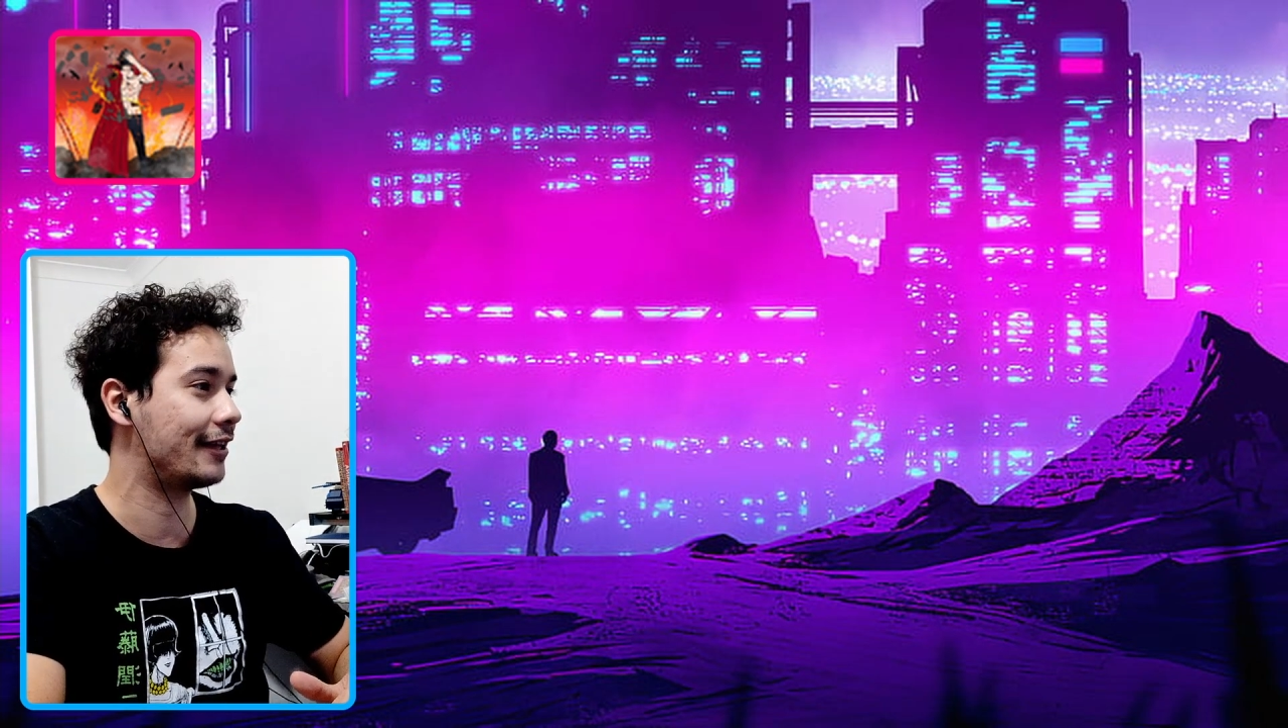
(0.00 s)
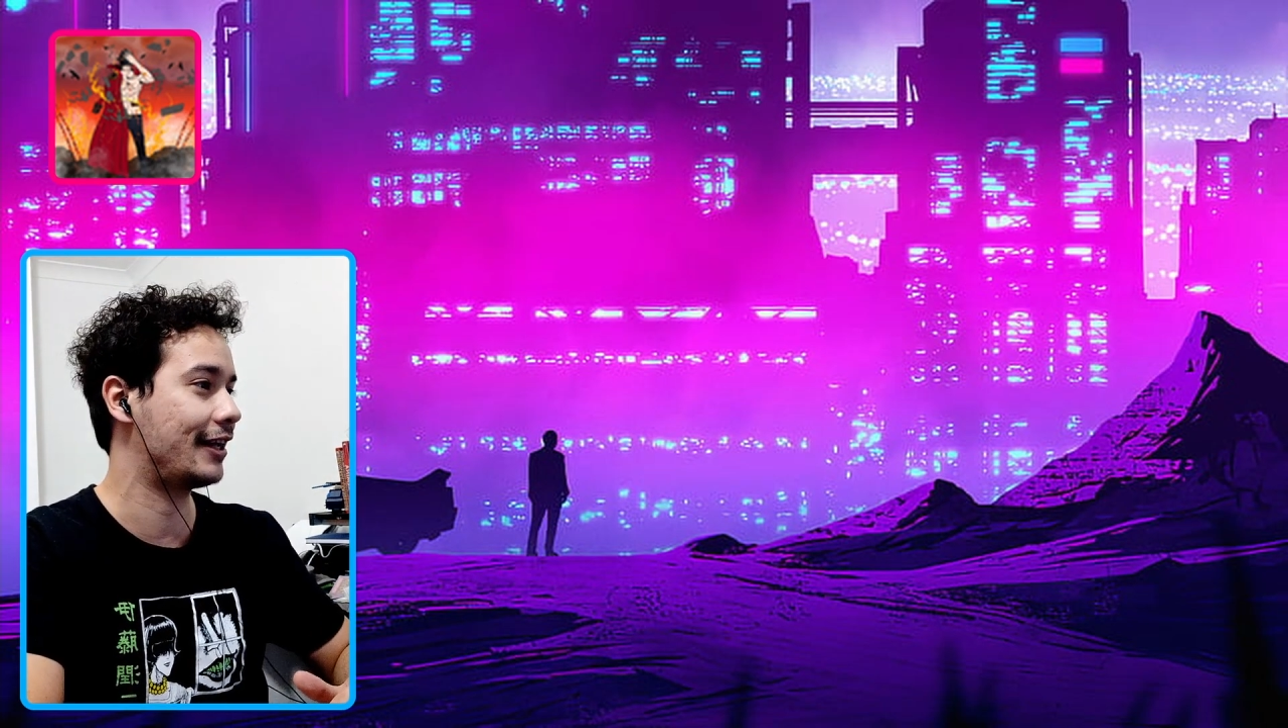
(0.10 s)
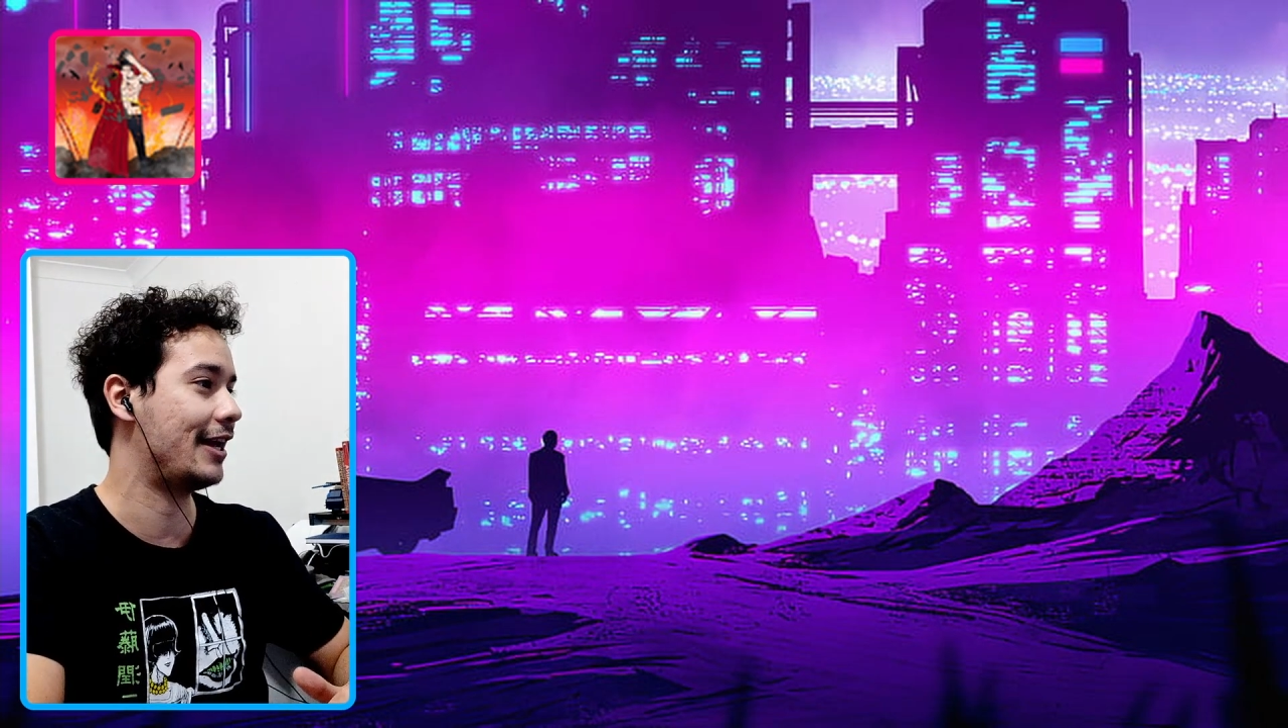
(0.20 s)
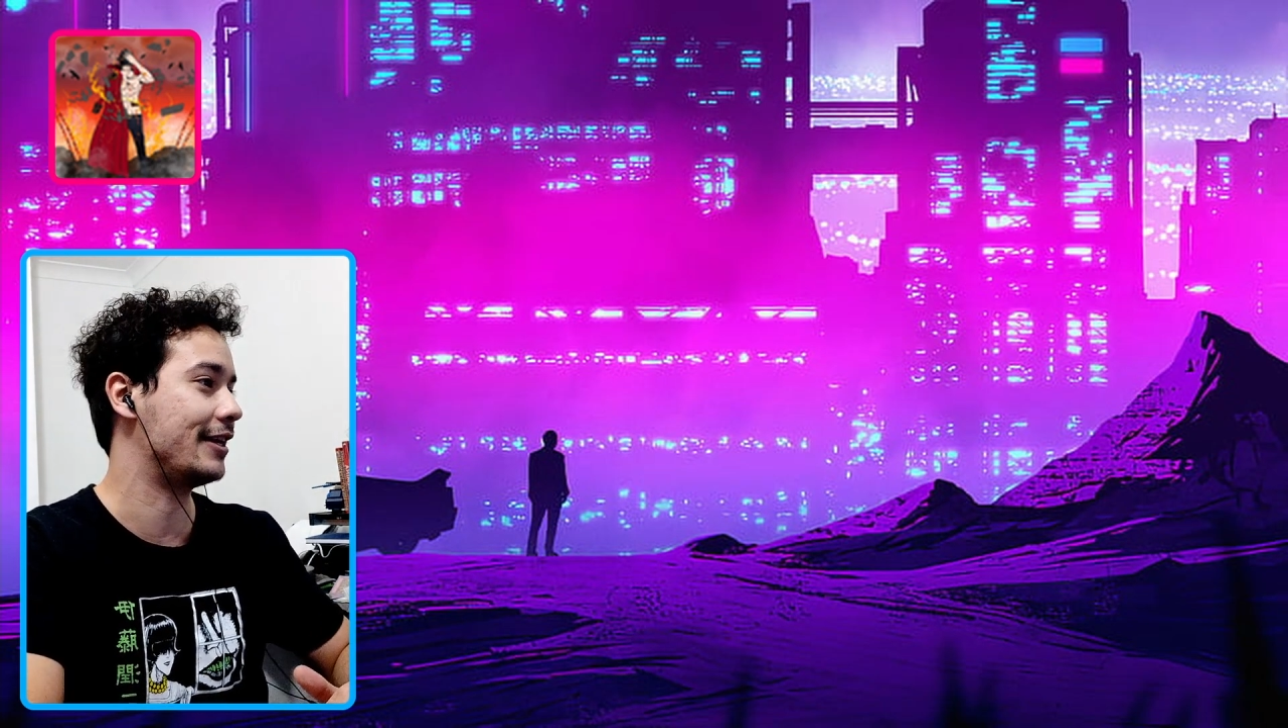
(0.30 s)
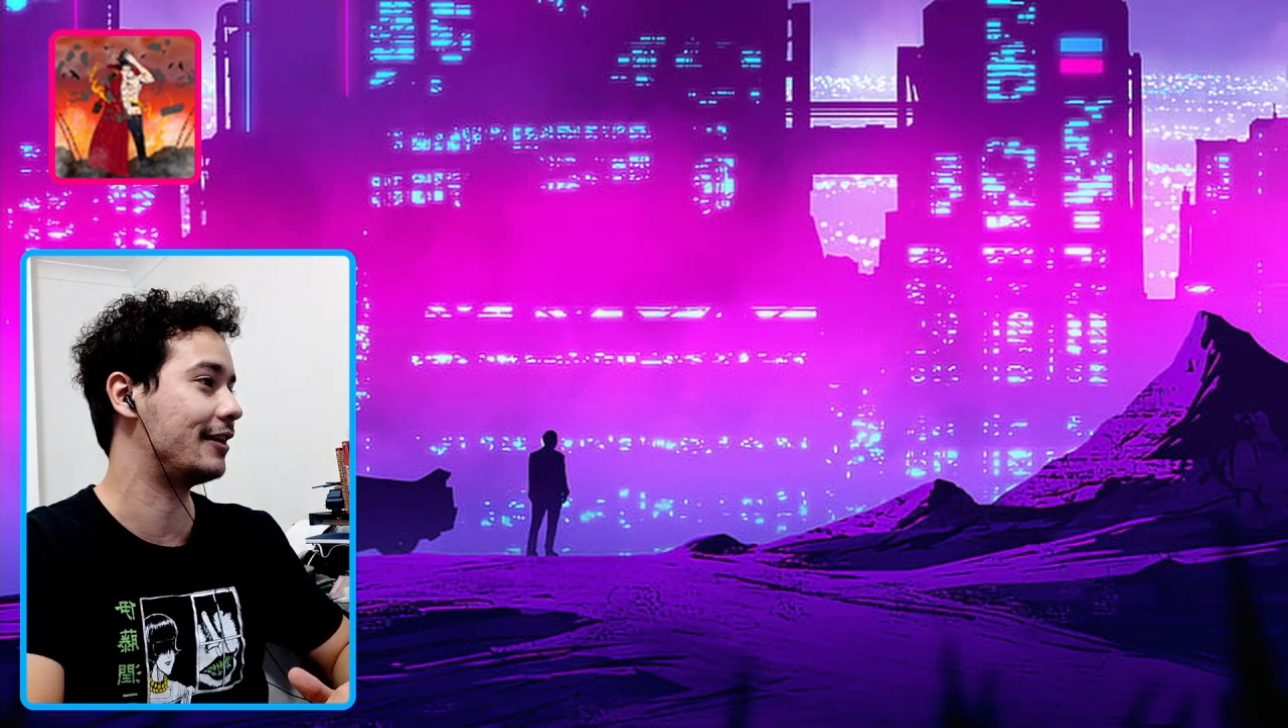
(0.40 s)
the
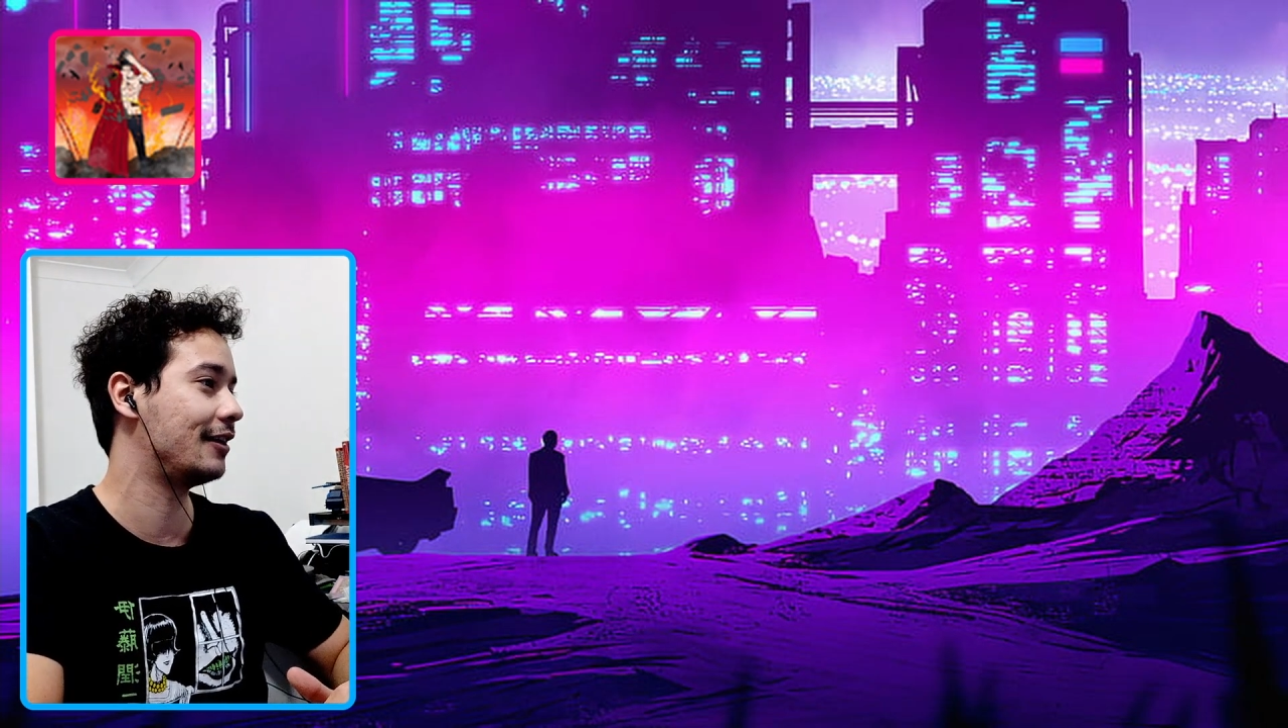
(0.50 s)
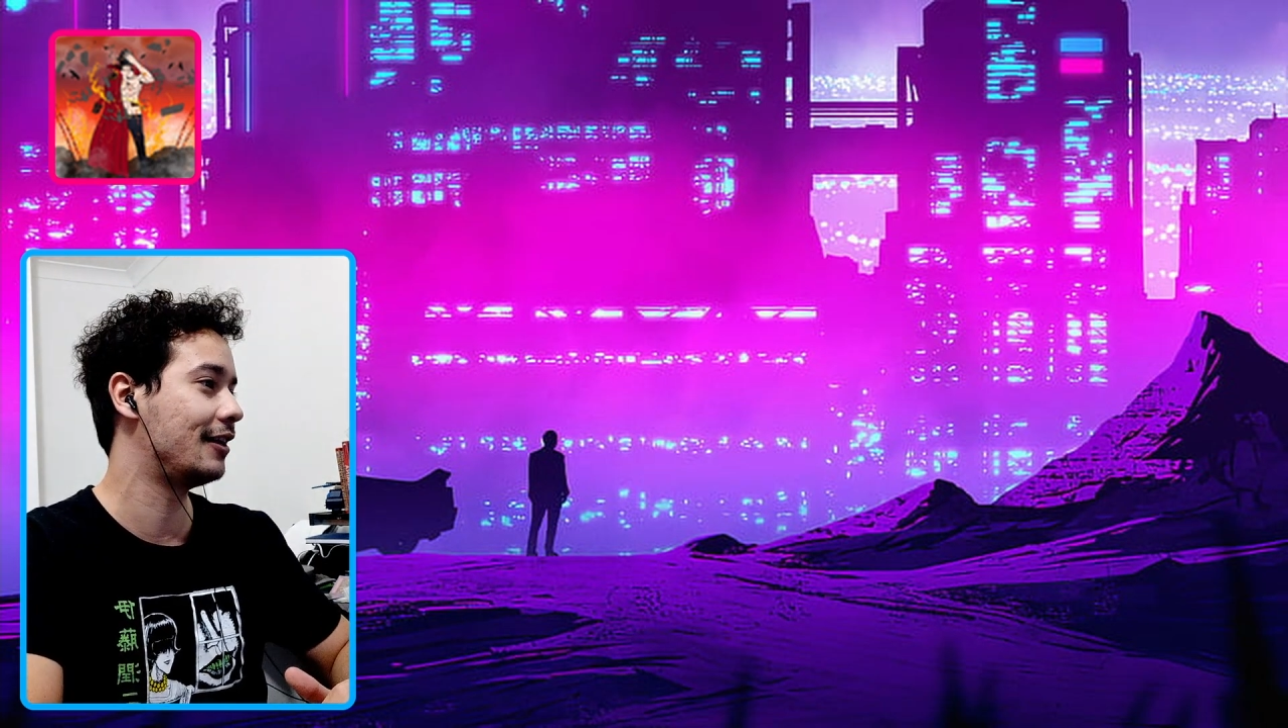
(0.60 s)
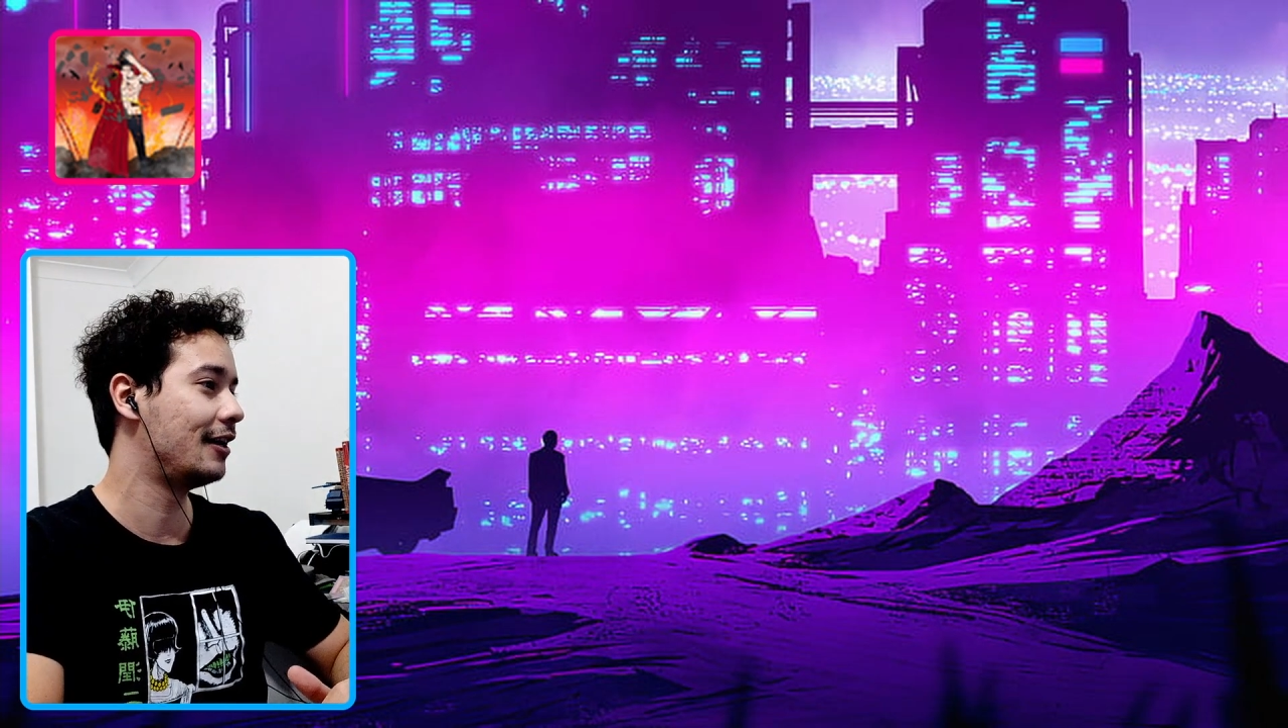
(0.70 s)
cake.